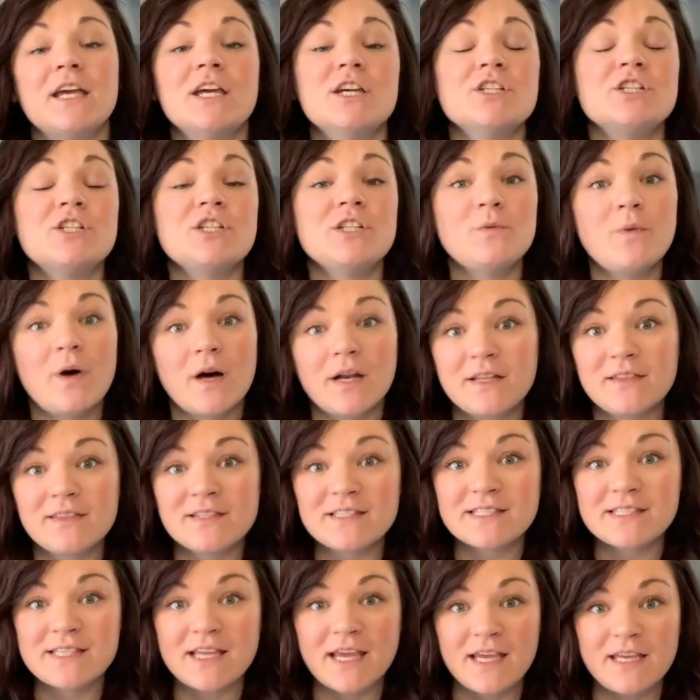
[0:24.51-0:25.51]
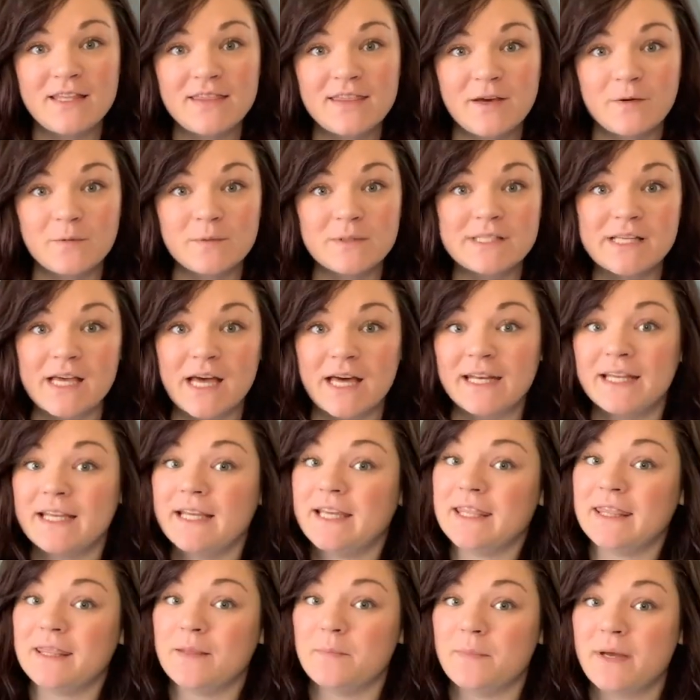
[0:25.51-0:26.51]
She wanted the saying that was on it
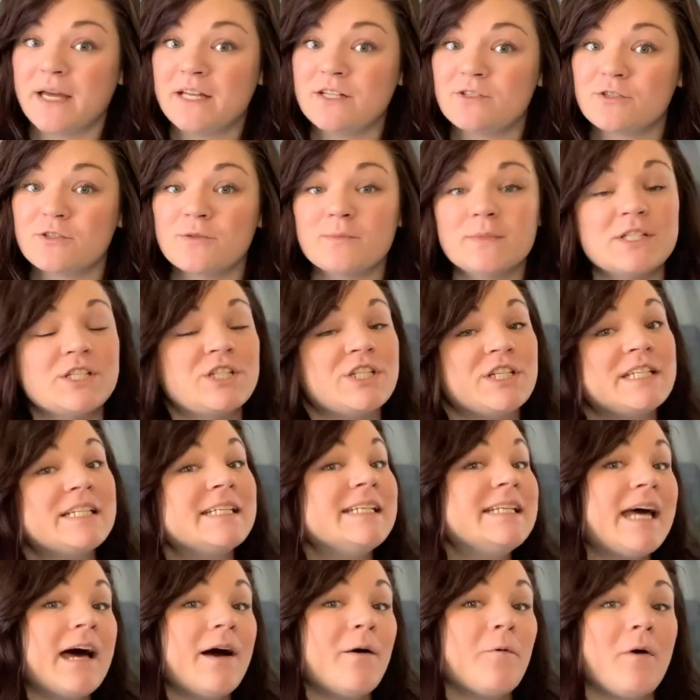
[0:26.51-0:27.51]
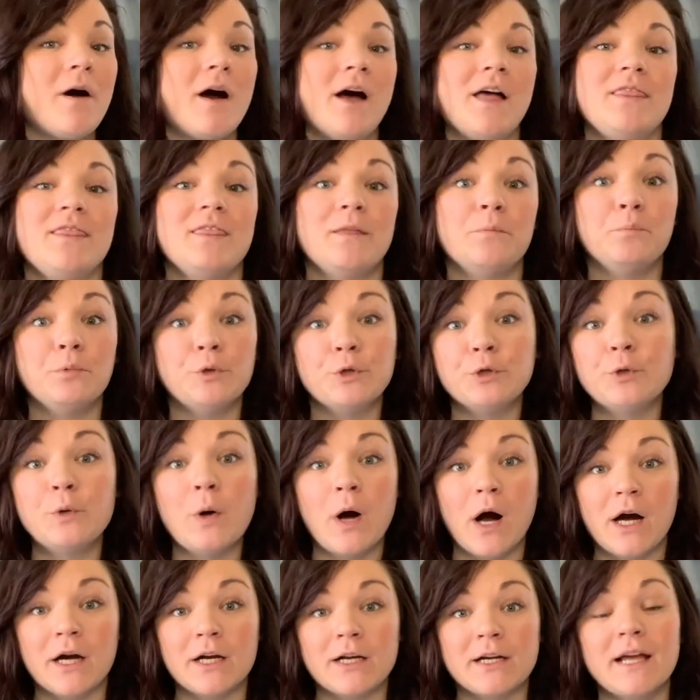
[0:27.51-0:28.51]
in the bedroom, but she did not want the blue
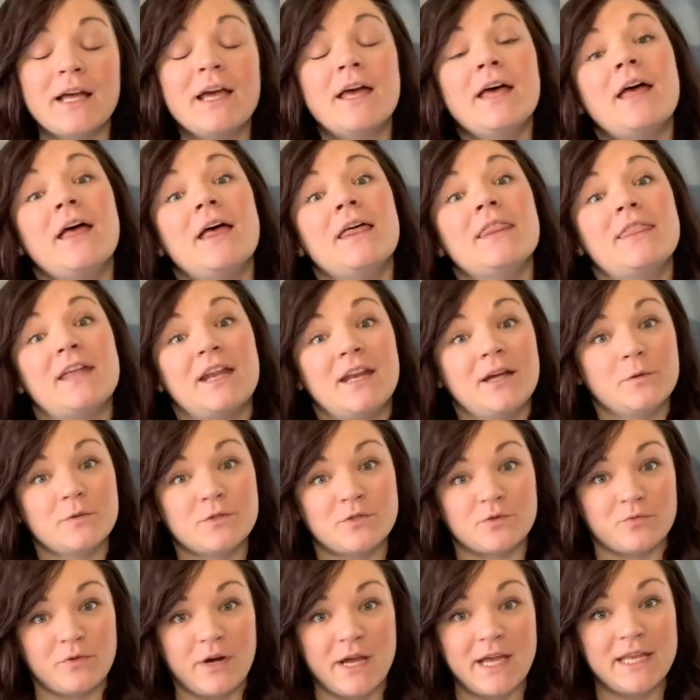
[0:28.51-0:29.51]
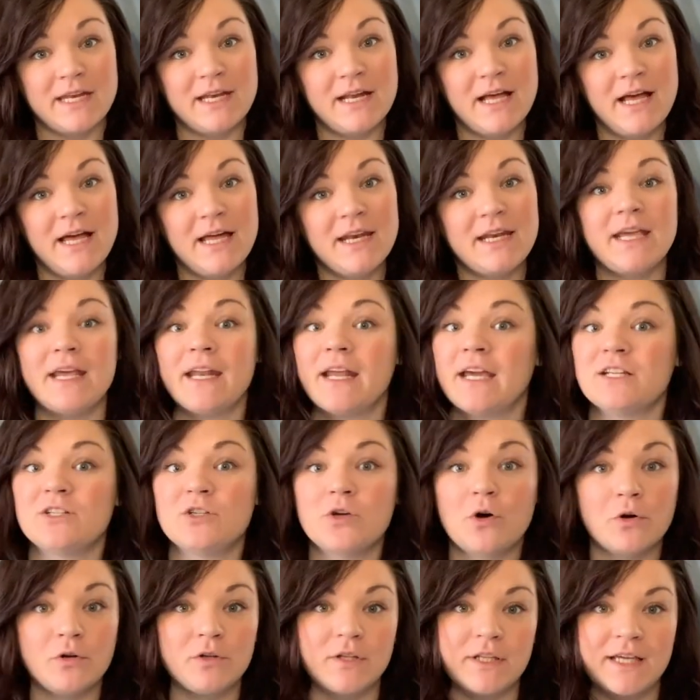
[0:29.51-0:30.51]
heart that it was written on, and I
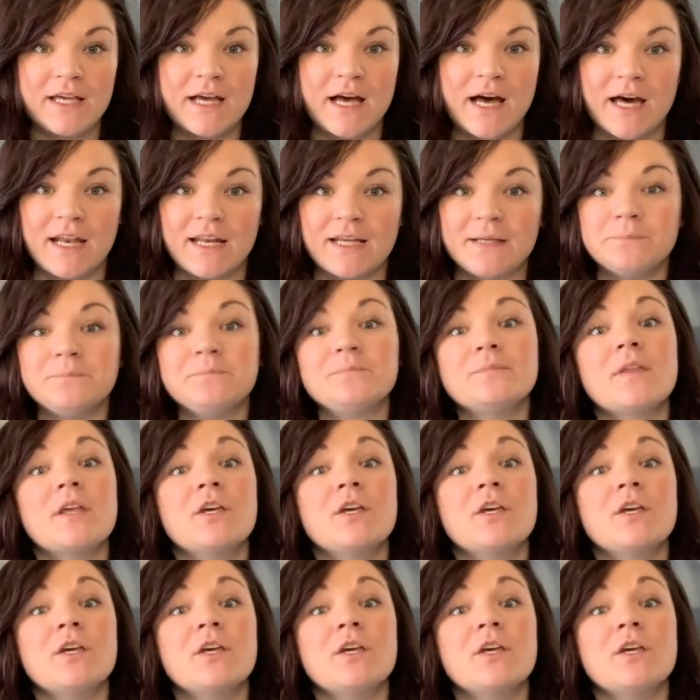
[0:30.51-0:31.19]
totally got it.